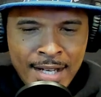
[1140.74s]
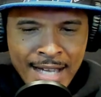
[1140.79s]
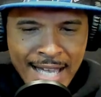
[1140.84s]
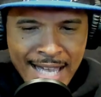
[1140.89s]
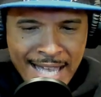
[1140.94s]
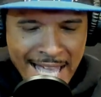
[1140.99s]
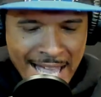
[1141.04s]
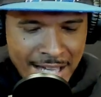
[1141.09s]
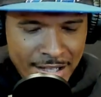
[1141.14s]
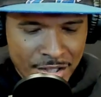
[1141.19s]

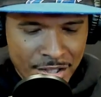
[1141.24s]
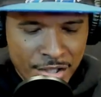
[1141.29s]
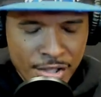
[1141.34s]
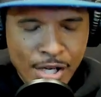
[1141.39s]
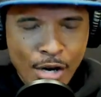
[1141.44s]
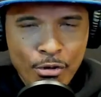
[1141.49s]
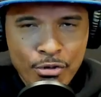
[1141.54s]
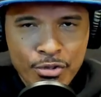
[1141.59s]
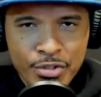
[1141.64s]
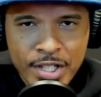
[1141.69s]
head
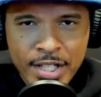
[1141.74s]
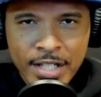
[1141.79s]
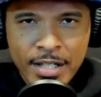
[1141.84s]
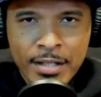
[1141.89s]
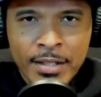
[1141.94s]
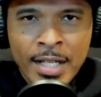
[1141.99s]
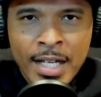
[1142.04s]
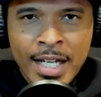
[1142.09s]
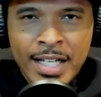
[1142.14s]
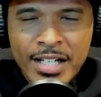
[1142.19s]
coach and a
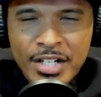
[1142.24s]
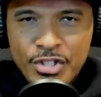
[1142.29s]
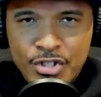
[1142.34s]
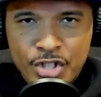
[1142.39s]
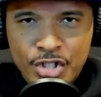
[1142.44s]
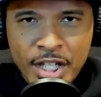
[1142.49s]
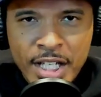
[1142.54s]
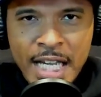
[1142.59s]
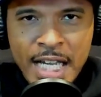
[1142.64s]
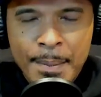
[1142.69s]

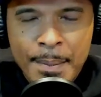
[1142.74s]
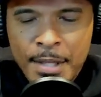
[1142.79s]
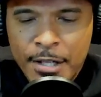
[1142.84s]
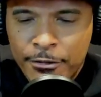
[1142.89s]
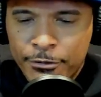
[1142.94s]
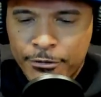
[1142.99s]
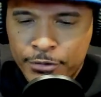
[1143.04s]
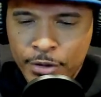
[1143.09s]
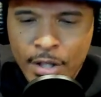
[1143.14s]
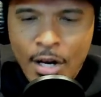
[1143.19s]
GM and a
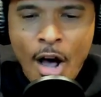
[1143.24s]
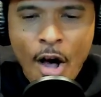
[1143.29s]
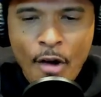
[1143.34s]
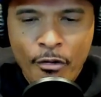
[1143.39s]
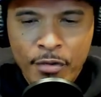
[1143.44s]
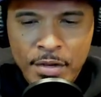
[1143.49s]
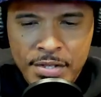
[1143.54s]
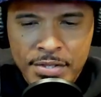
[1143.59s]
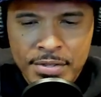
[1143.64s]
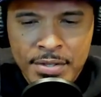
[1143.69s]
front
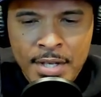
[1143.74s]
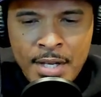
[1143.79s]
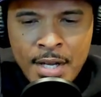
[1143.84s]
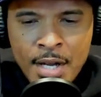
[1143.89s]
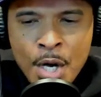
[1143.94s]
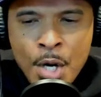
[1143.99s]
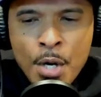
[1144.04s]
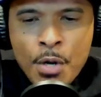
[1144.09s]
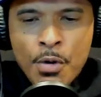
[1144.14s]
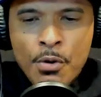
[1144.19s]
office
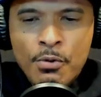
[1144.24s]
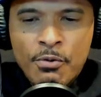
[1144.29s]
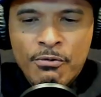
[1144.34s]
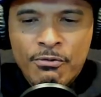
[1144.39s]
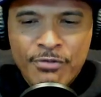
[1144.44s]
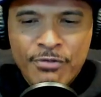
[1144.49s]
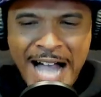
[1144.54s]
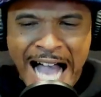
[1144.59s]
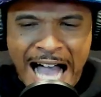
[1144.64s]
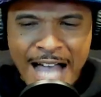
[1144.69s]
who
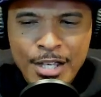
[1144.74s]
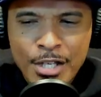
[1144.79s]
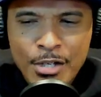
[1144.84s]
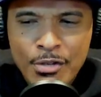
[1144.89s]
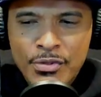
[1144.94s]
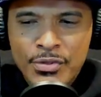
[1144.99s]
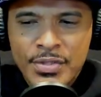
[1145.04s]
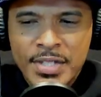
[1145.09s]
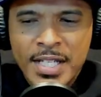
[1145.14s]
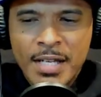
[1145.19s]

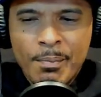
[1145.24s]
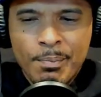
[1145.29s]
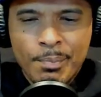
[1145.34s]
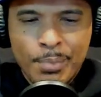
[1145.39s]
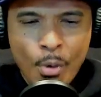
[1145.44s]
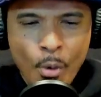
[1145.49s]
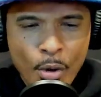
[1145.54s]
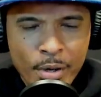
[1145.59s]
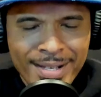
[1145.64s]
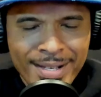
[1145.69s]
values the
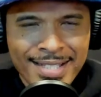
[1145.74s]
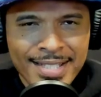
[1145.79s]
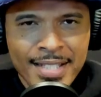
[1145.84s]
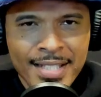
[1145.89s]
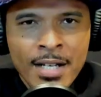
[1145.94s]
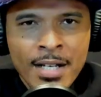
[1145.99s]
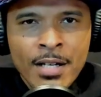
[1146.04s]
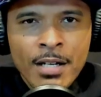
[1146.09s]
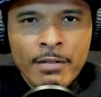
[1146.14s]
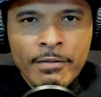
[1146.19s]
importance
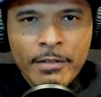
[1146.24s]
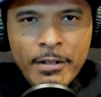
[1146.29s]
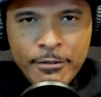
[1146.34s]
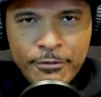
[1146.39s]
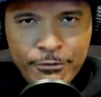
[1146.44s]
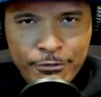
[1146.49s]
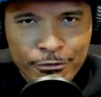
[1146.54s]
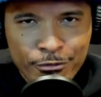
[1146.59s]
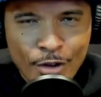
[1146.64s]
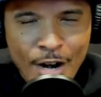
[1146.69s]
of a
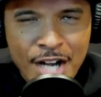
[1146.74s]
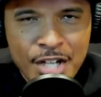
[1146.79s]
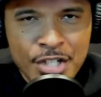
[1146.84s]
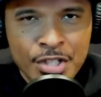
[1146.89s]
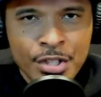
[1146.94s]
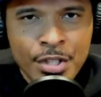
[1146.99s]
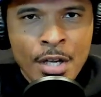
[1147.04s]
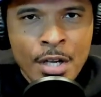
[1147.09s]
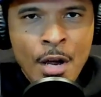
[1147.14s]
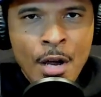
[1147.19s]

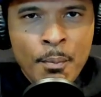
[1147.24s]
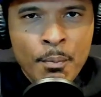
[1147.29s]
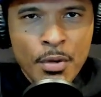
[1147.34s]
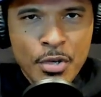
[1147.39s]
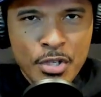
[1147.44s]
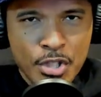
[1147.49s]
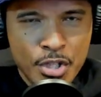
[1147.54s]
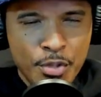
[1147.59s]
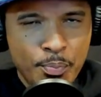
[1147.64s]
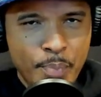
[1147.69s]
fresh
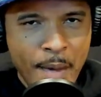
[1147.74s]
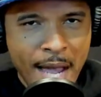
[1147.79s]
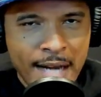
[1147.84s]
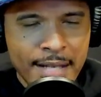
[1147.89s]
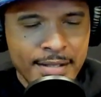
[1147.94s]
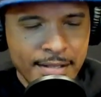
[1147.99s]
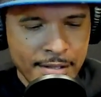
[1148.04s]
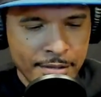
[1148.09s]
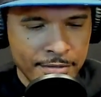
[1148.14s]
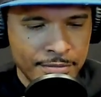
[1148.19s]

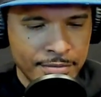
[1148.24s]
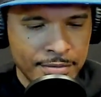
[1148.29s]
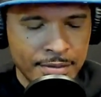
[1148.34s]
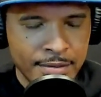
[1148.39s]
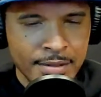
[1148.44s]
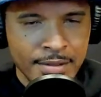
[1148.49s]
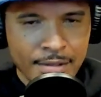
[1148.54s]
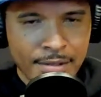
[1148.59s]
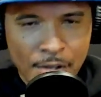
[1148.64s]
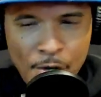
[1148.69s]
perspective.
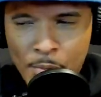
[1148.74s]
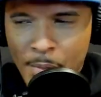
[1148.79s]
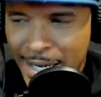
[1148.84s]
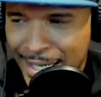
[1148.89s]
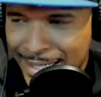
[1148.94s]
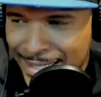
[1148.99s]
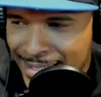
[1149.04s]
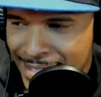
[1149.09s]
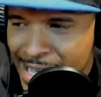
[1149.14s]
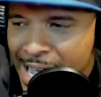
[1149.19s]
Oh my
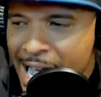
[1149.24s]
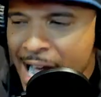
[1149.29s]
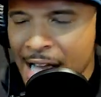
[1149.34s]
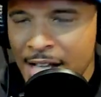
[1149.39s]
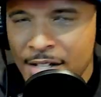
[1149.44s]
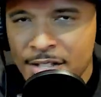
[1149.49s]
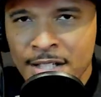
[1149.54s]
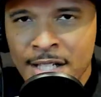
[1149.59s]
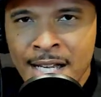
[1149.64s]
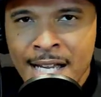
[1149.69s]

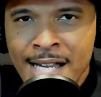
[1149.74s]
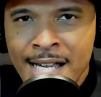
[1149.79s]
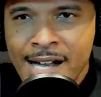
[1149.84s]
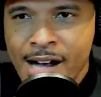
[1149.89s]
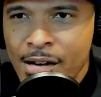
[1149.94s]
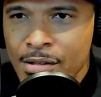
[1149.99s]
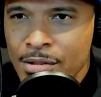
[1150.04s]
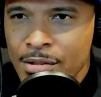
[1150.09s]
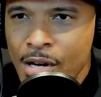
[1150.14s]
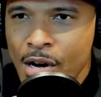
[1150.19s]
gosh.
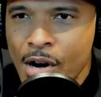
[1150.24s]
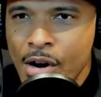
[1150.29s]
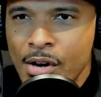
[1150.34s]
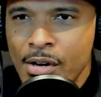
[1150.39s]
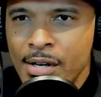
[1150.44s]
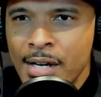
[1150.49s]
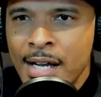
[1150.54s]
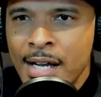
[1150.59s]
How long